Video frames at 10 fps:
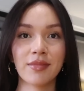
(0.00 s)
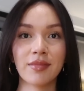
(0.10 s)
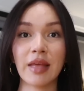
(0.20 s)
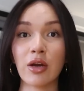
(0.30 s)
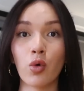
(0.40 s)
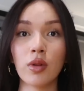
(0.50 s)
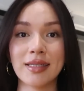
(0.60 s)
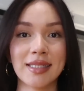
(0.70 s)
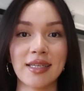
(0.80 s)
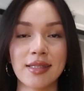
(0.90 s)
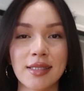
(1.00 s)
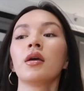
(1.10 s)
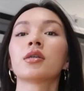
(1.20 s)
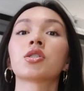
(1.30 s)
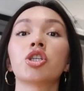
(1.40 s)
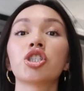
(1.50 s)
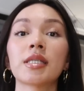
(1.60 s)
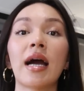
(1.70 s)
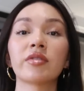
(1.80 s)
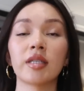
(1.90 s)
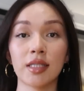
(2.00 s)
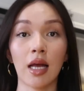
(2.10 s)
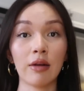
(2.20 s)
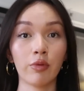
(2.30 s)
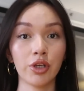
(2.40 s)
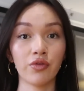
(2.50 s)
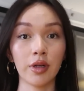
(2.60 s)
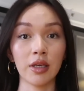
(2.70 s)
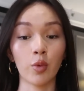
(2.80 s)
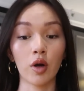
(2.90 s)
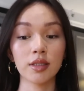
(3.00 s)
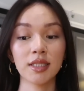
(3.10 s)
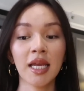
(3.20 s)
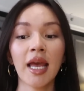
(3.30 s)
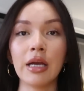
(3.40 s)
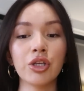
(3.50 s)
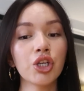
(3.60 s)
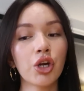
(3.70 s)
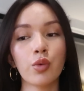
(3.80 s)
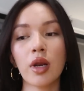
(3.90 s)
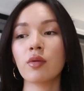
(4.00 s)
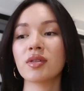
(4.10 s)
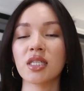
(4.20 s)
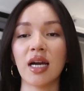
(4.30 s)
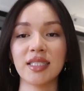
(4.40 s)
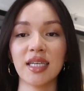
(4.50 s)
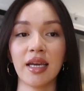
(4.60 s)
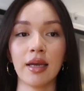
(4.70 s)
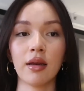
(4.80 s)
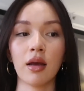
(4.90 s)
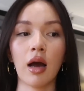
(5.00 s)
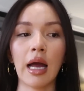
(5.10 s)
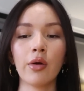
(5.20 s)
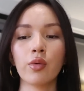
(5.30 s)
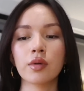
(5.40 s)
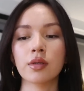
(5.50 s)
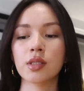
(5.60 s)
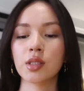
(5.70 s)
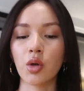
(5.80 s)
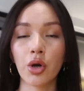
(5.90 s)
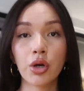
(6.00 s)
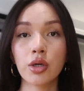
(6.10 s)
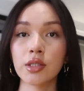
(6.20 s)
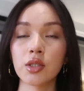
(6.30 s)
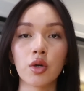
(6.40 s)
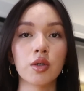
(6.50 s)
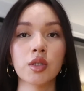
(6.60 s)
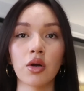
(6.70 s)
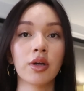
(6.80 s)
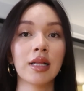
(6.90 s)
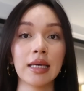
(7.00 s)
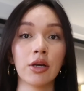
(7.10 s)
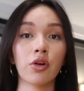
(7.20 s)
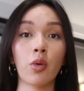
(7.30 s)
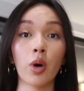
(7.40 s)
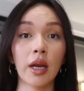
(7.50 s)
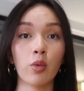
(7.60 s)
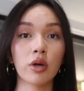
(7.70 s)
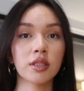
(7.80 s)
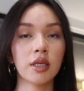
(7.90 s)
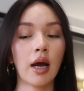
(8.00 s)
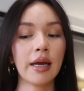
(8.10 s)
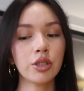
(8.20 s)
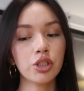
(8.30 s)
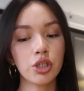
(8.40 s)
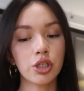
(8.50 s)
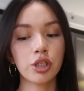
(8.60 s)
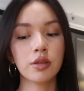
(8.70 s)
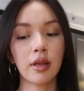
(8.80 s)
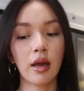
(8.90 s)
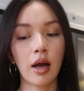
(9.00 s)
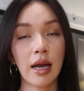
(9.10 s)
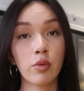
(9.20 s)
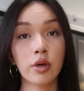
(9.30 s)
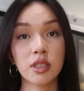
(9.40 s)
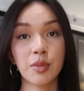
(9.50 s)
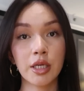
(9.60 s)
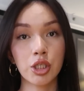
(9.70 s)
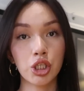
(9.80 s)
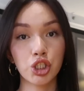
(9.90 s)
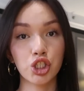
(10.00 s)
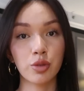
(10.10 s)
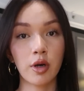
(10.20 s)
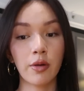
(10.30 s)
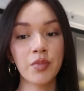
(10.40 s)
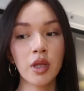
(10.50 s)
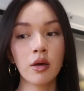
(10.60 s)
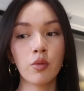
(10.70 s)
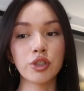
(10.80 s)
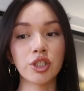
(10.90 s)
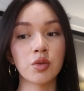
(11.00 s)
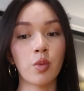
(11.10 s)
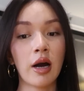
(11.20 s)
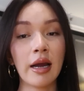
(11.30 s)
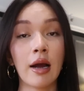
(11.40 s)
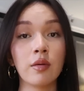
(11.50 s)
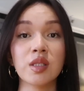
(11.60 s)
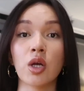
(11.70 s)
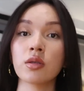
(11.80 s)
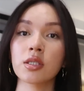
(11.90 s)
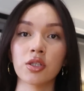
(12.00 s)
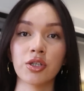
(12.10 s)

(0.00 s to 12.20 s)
they all exist. So you just have to decide what you really want. And you know, when I was 19, I was so, so, so clear on what I wanted. I knew that I wanted to be a YouTuber. which is why I was also